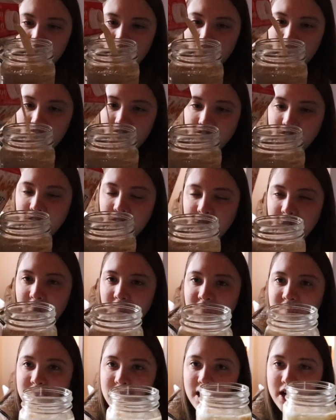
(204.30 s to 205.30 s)
I feel like that
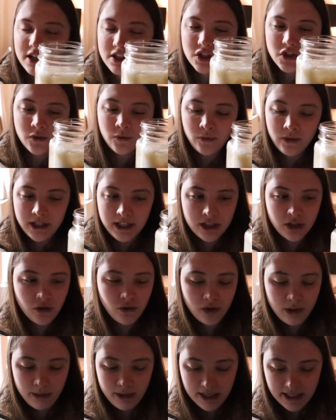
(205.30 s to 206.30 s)
gives it a sweet,
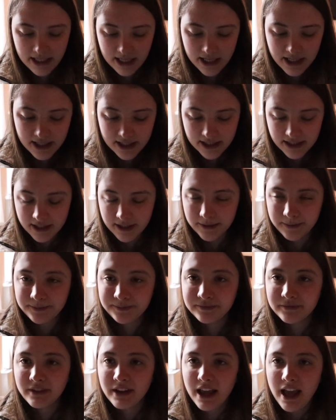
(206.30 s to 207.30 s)
creamy taste.
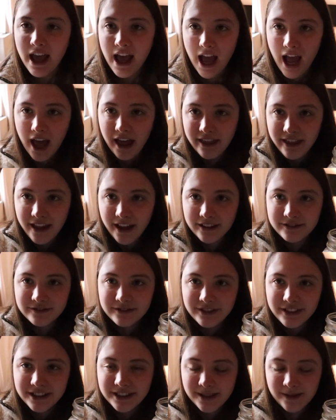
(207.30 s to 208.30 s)
And
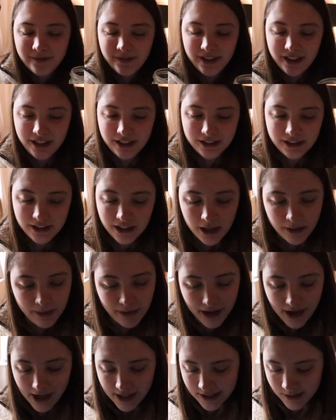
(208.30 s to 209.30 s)
then some vanilla nut
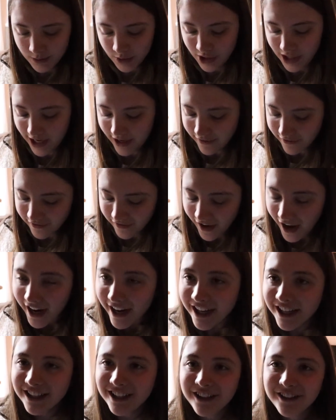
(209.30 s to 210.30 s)
pods, which I
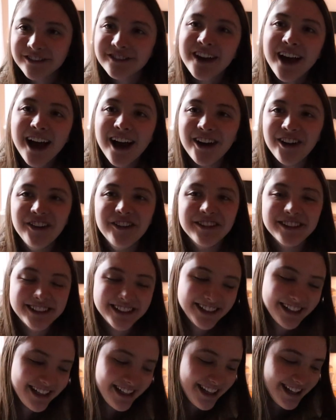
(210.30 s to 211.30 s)
finally
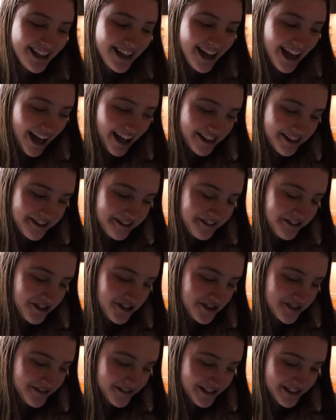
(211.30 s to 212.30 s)
found at the
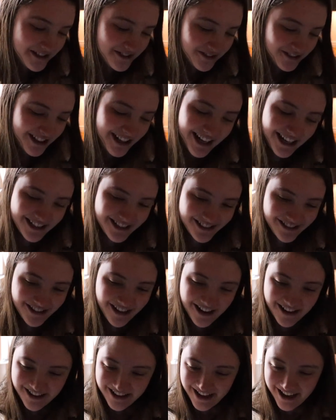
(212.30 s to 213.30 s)
grocery store
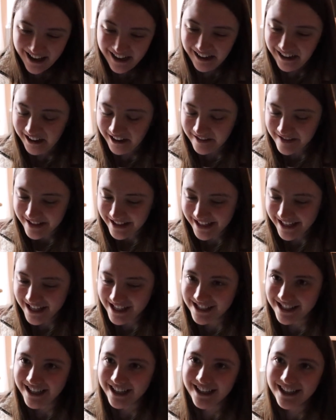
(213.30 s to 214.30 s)
yesterday, and I got really
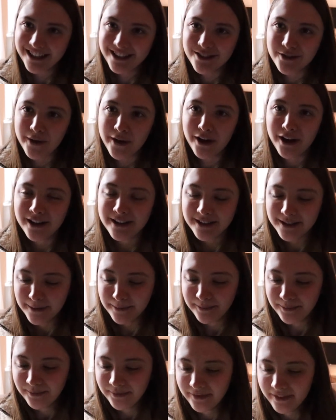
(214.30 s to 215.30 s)
excited, so I got
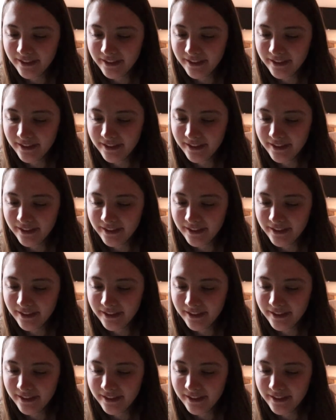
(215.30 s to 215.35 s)
some.